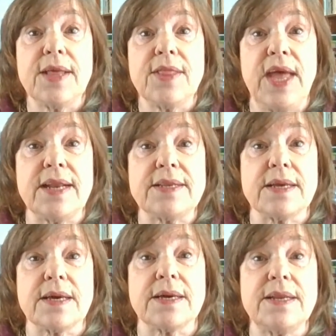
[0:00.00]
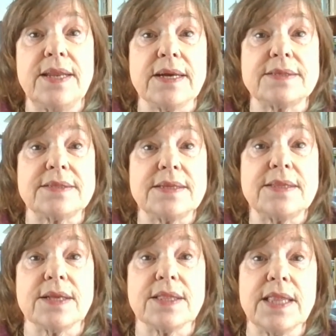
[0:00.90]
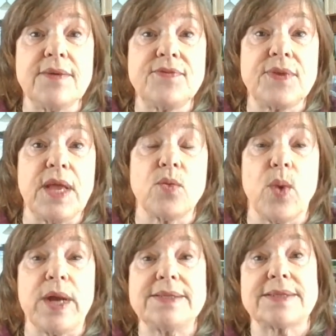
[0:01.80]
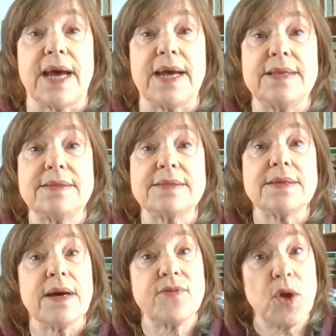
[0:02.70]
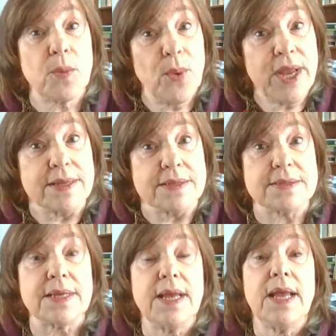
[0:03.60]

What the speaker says: that connects the left and right sides of their brains.